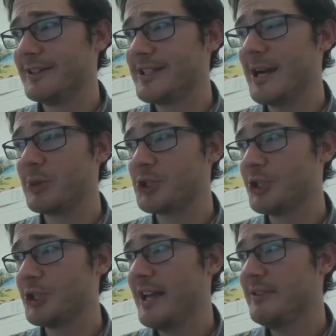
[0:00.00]

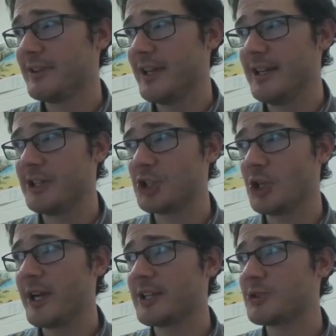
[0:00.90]
temperature again, and it's
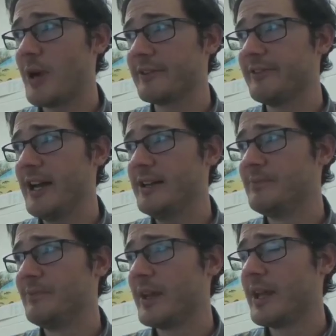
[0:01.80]
showing it's stratified.
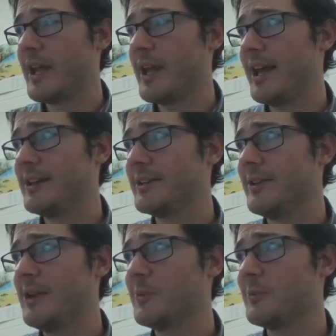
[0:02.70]
And
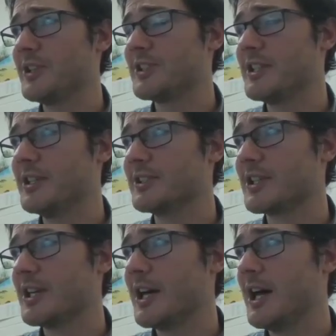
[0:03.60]
then what we see
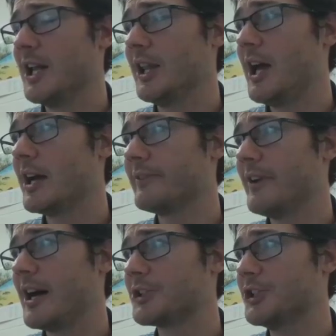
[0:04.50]
is a lot of
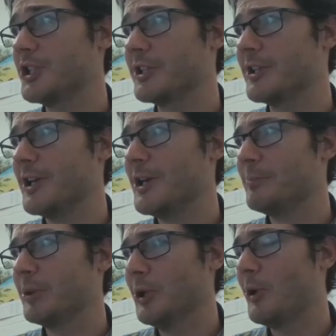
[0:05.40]
oxygen
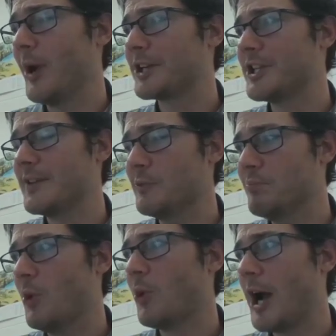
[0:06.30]
below, actually even
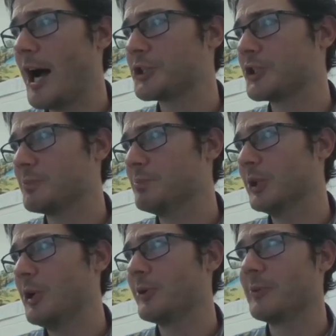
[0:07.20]
more oxygen
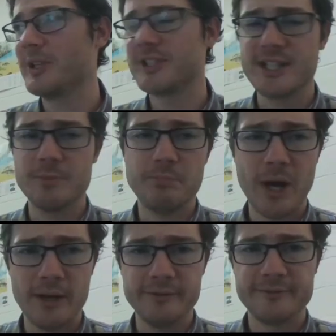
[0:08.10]
below than we see
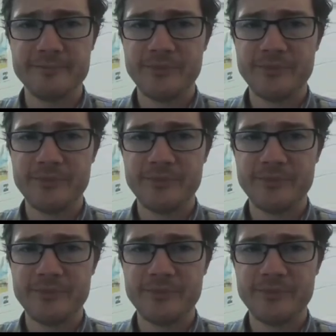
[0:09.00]
above.